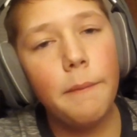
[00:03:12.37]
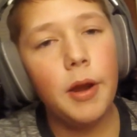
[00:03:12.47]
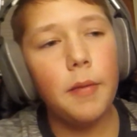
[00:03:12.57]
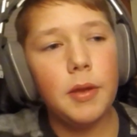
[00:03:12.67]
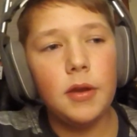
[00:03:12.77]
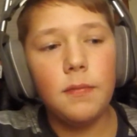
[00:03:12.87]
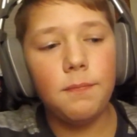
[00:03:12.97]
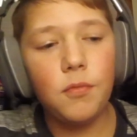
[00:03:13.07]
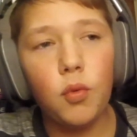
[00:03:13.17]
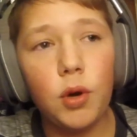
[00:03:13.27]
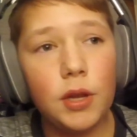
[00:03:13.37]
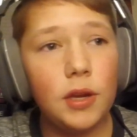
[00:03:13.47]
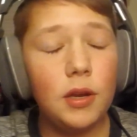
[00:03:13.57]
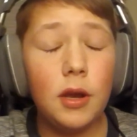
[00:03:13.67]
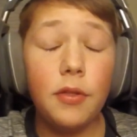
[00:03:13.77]
but I mean,
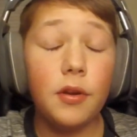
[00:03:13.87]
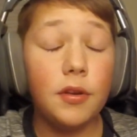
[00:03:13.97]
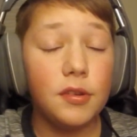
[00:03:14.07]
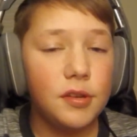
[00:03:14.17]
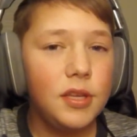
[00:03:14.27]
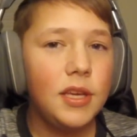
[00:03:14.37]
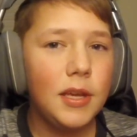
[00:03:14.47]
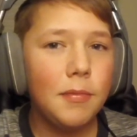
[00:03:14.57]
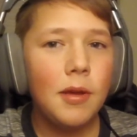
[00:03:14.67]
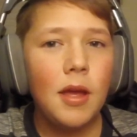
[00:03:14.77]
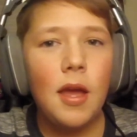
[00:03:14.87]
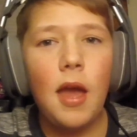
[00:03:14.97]
working together as a team